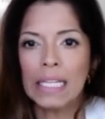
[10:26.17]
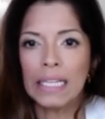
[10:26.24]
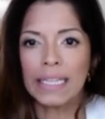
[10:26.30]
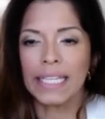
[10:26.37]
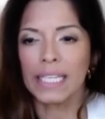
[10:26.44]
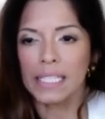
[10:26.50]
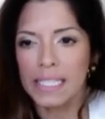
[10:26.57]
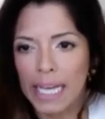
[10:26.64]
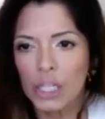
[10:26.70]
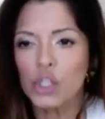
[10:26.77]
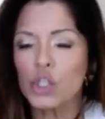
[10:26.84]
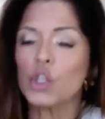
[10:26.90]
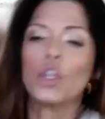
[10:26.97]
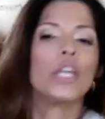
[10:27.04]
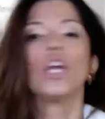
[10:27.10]
The
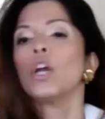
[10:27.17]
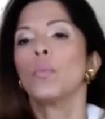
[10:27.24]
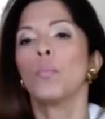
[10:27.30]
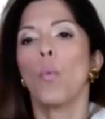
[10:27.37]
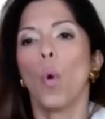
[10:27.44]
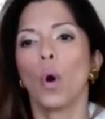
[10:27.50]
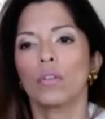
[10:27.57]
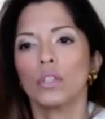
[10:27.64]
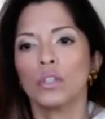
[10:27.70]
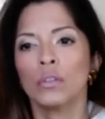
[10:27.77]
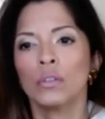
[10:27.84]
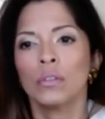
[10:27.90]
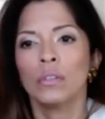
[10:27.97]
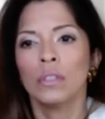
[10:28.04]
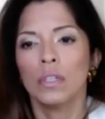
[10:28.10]
sexually immoral